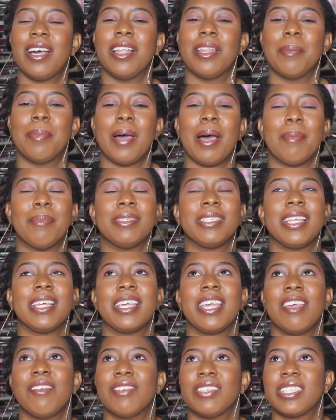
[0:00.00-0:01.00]
ColourPop is they
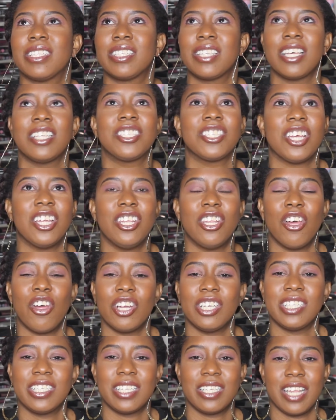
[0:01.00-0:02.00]
gave us such a
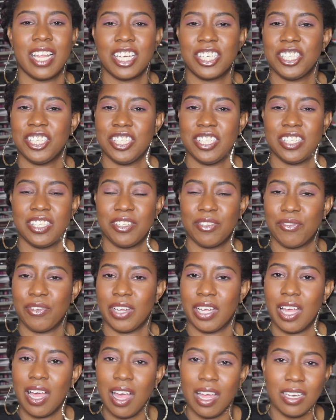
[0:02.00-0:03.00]
large selection of
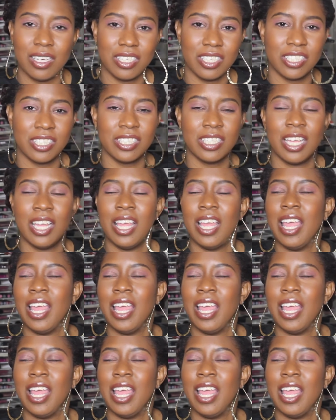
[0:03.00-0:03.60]
different colors